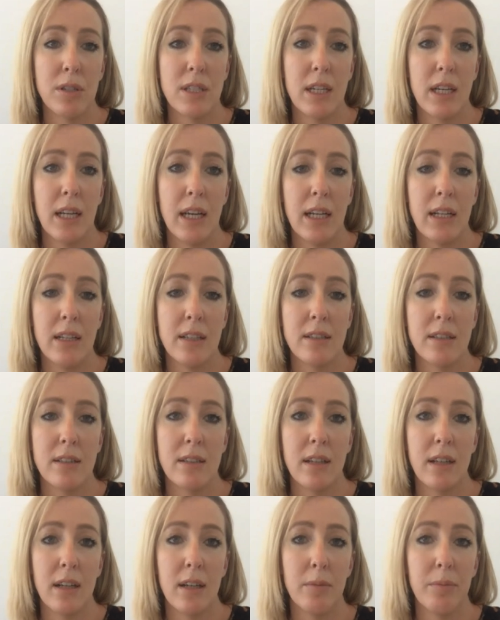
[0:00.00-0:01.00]
to need.
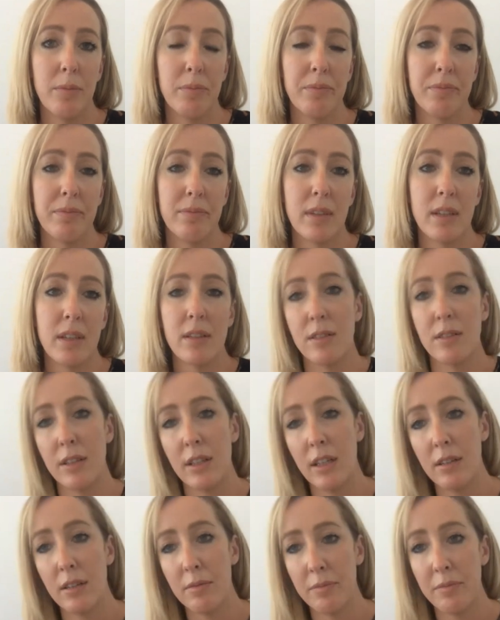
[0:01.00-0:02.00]
So
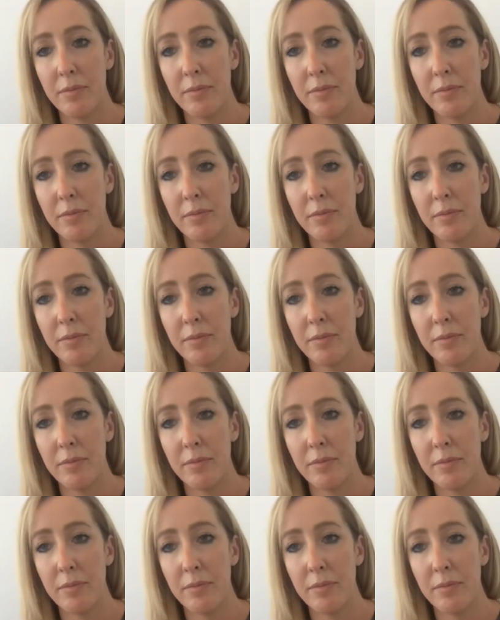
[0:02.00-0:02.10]
yeah.